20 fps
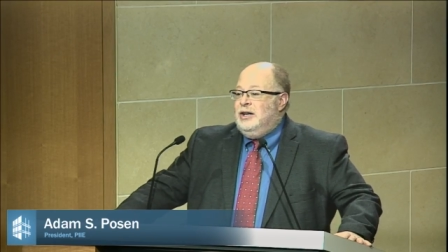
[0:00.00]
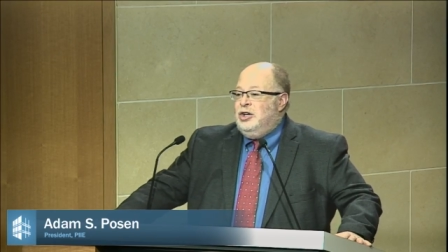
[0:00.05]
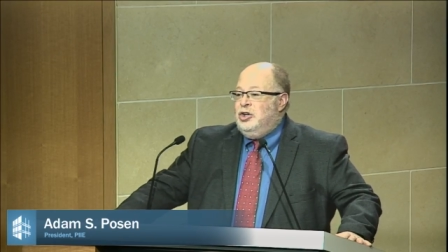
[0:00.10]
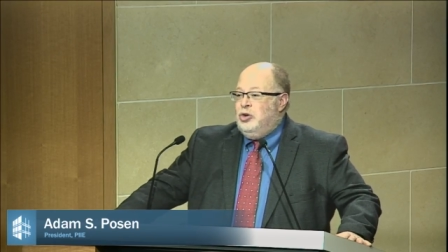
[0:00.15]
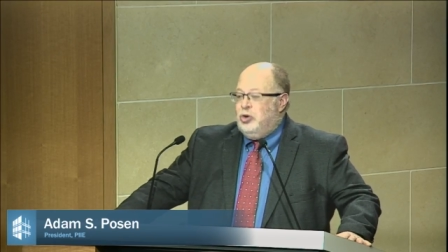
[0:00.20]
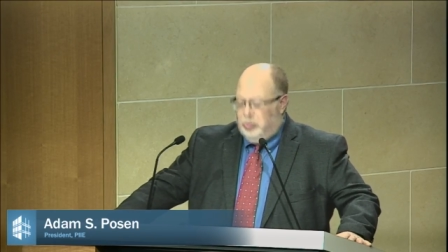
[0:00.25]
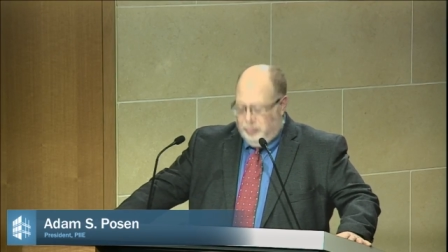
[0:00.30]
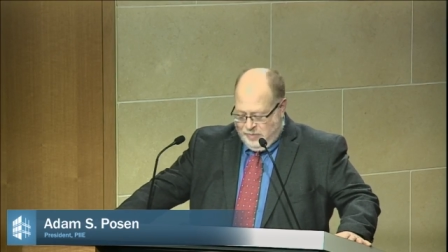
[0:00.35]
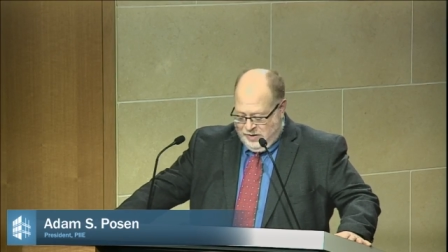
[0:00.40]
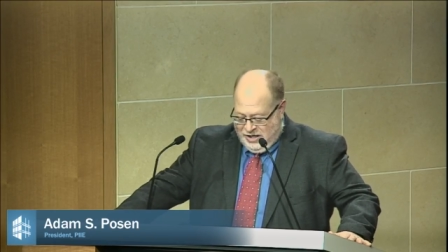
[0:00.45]
the
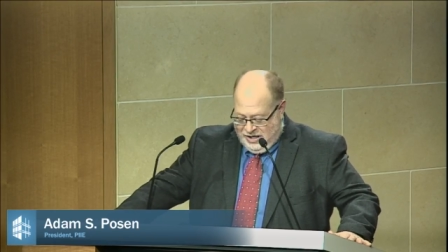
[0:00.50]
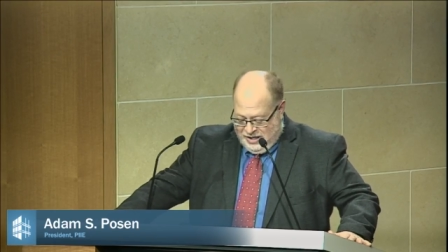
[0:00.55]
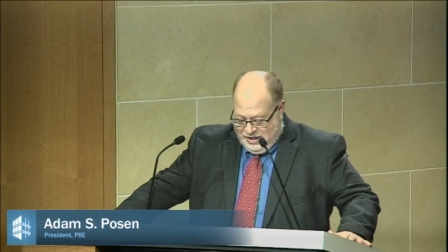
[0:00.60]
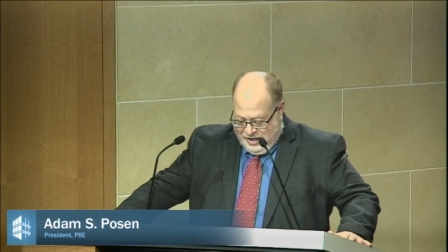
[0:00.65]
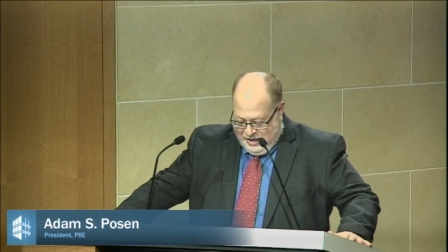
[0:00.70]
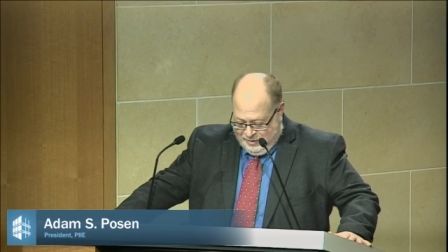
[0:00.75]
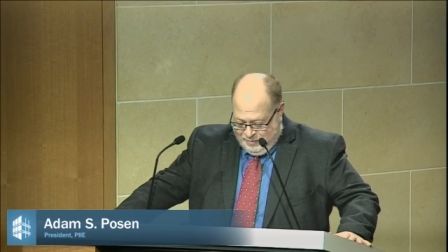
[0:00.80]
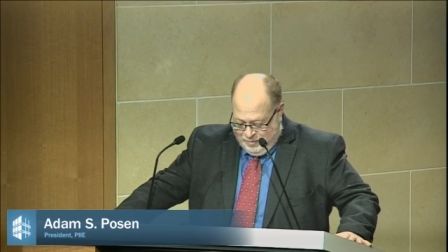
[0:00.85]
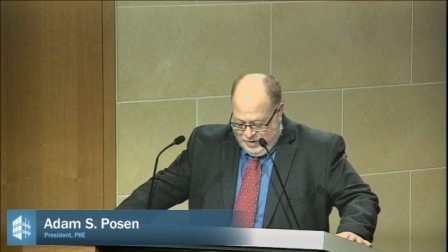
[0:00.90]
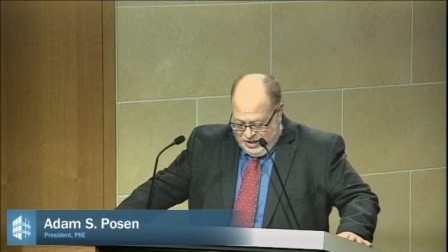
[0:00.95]
European
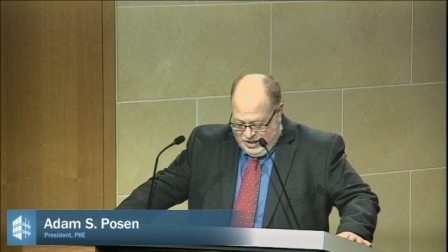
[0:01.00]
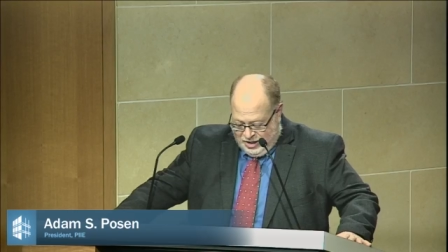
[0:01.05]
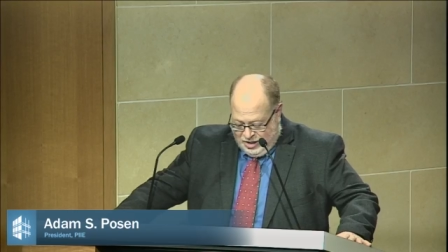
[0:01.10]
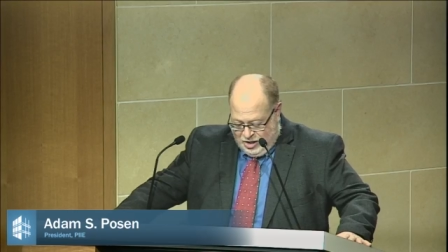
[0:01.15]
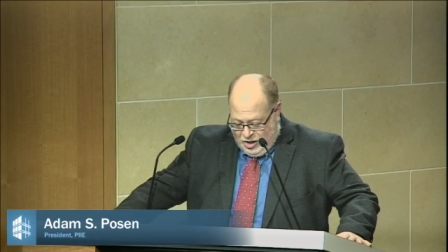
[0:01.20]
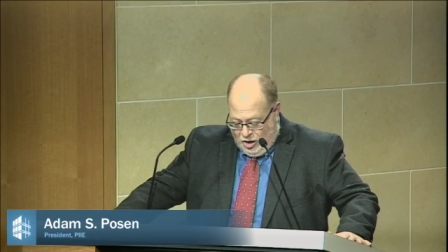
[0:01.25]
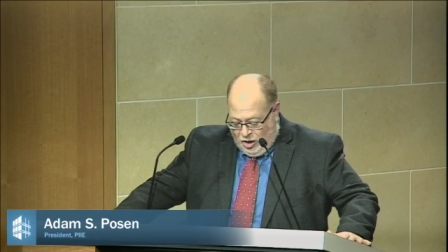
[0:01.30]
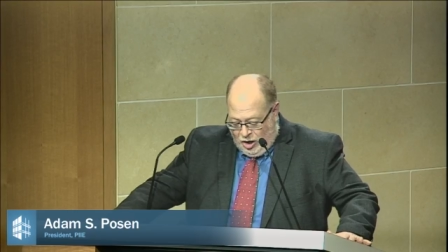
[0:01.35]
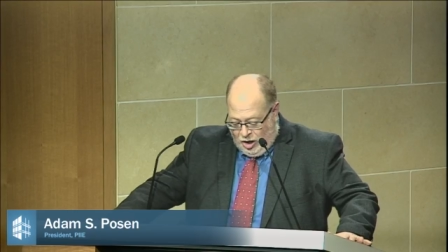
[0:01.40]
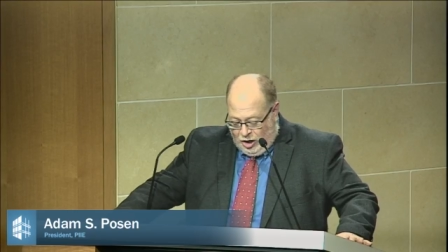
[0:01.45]

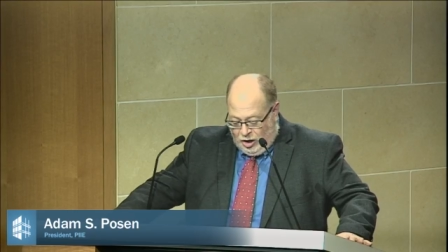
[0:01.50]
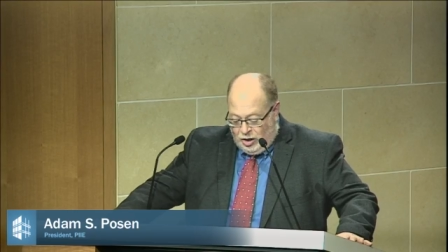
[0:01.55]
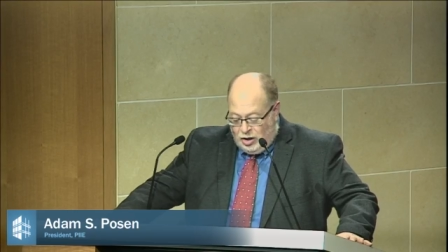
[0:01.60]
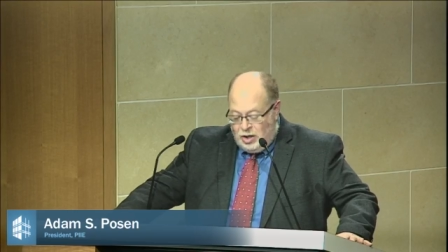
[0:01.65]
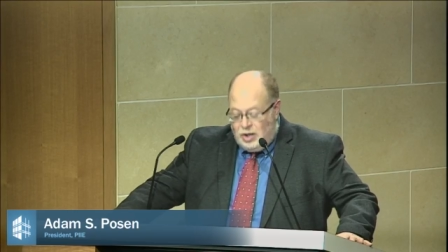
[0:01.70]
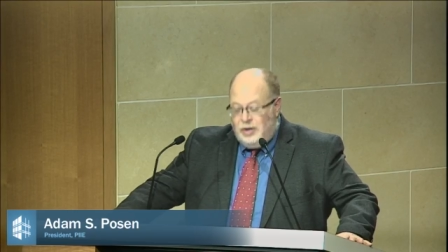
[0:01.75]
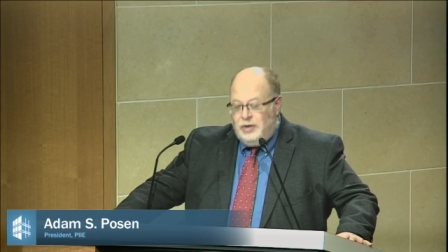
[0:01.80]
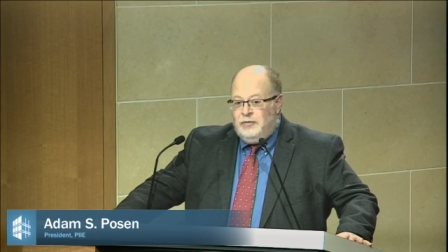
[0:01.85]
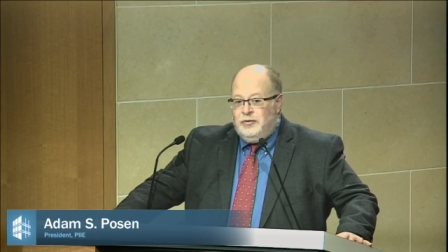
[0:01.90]
NBER,